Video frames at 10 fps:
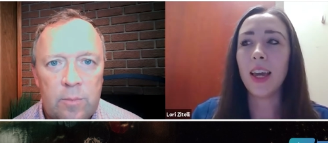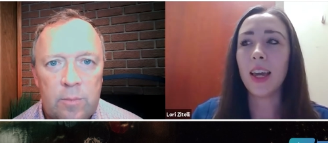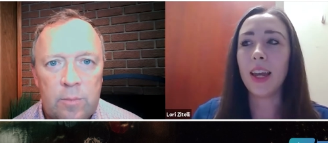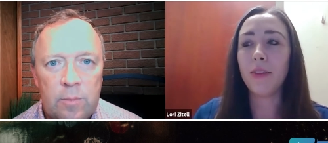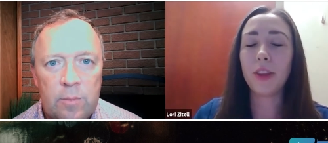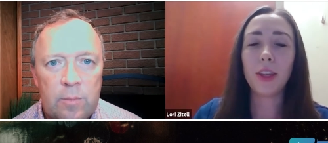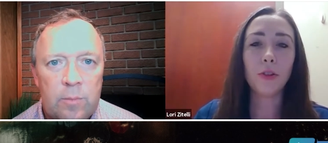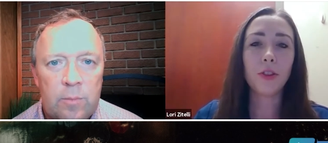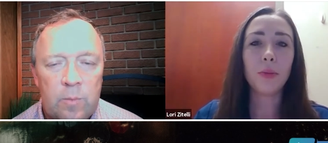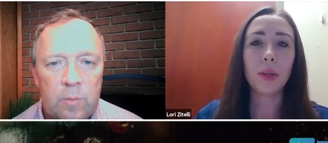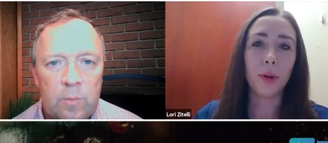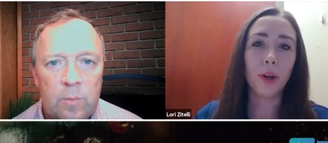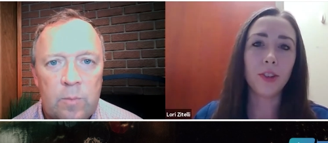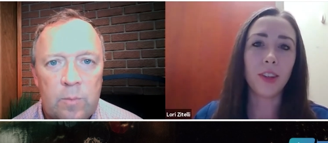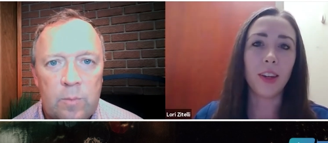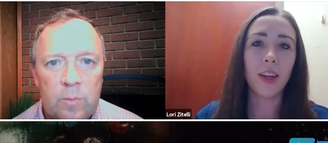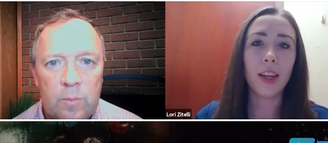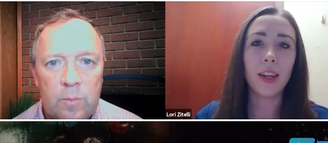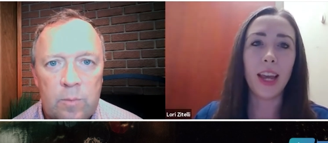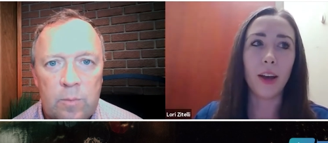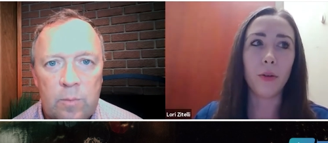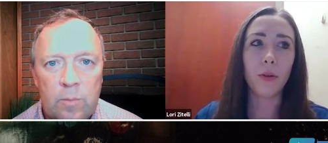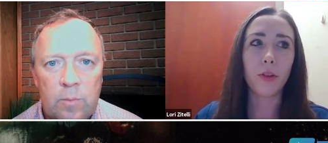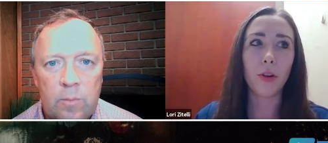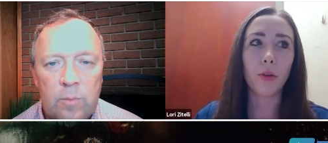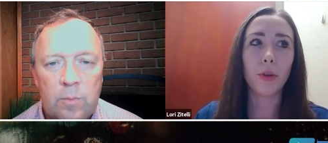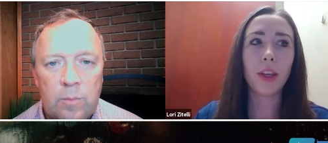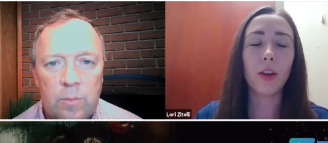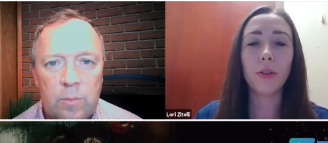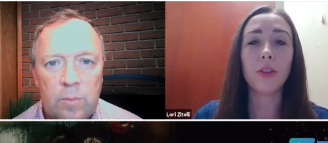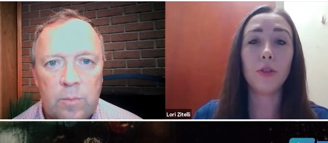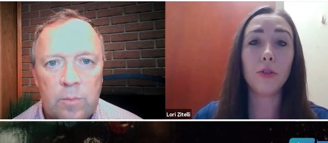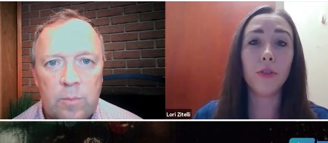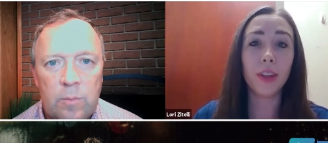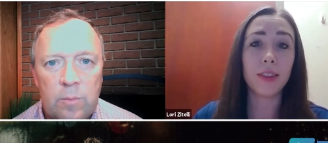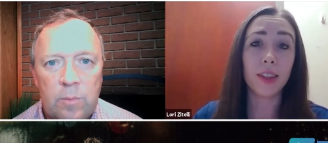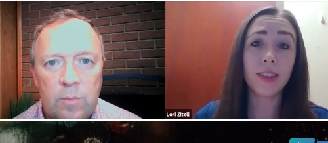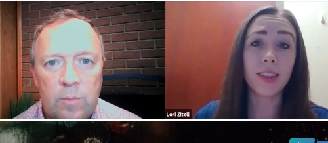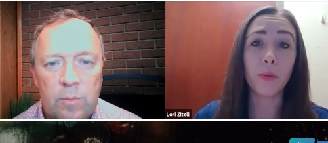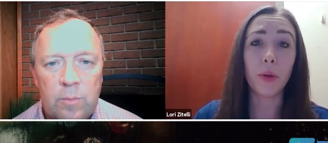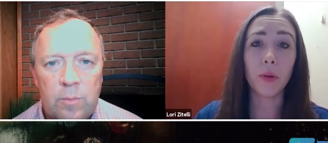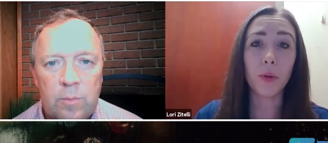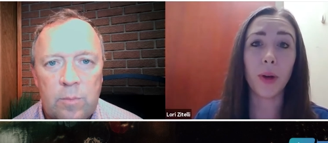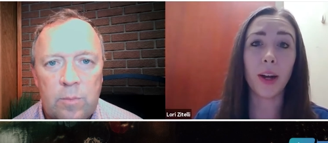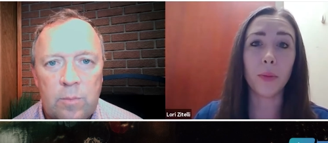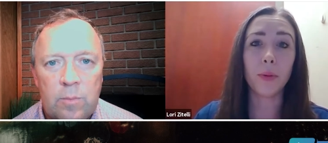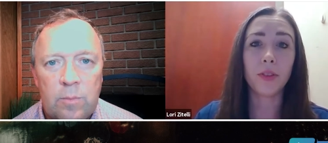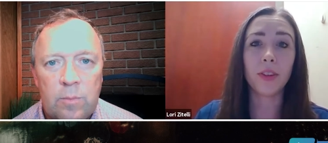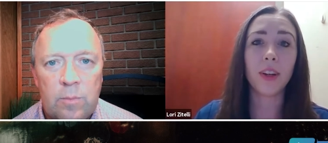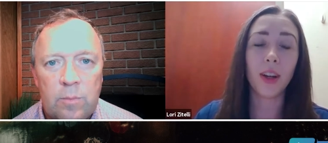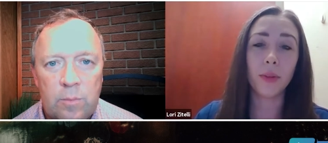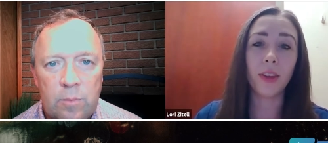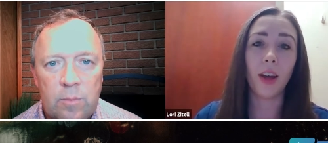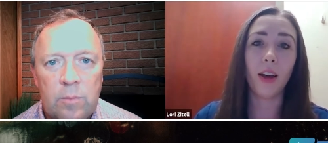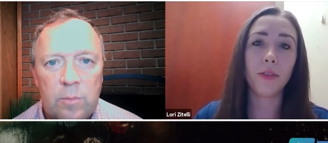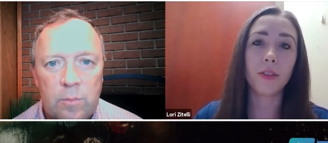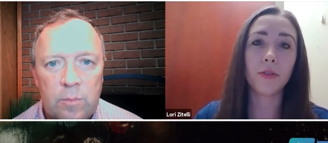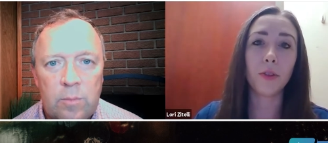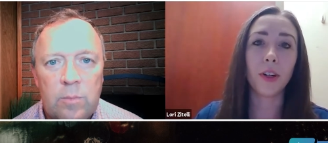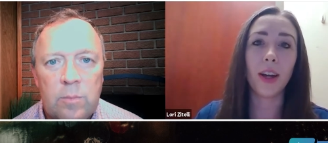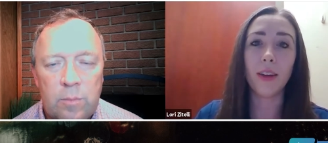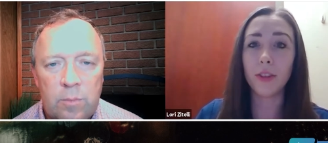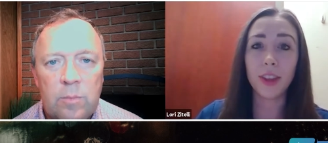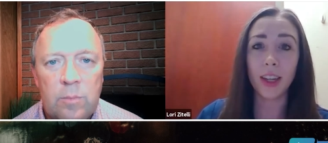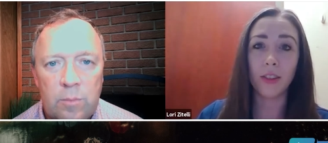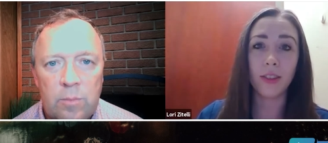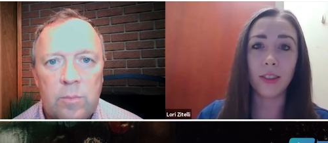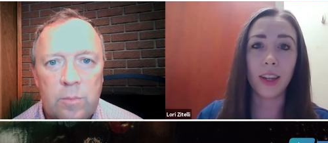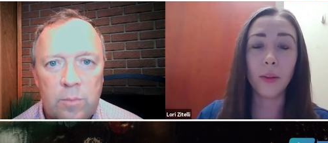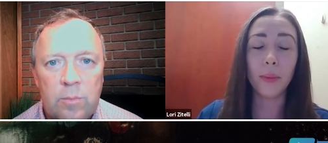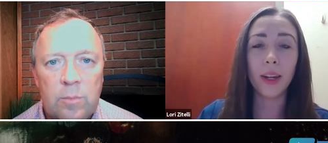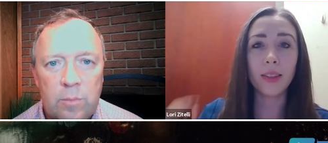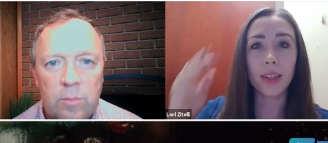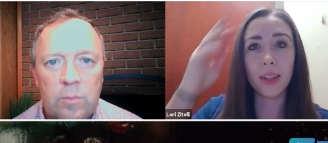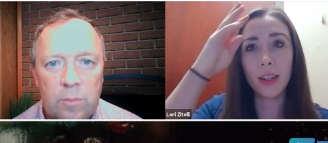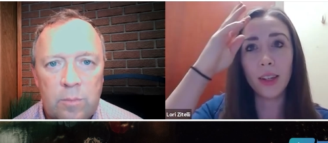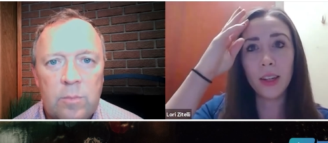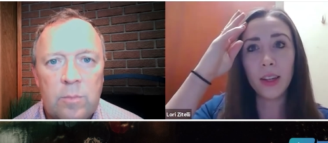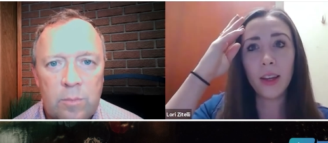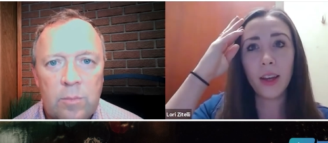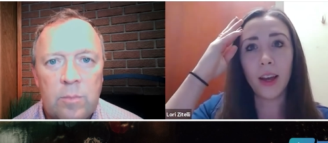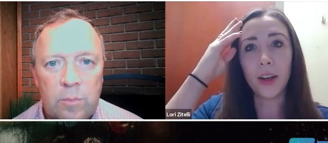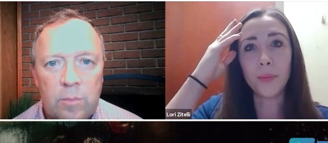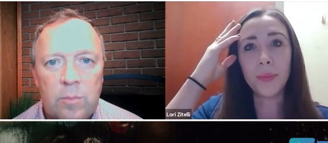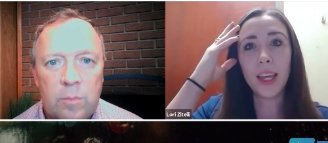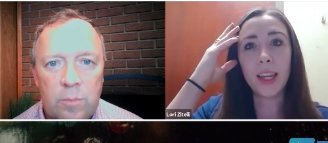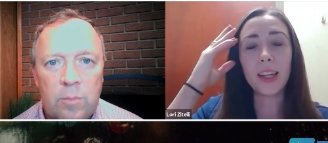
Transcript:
Speaker 1: and everything used to be in person and now there are really only two visits that we require the person to come to the office for. Everything else is telemedicine um, and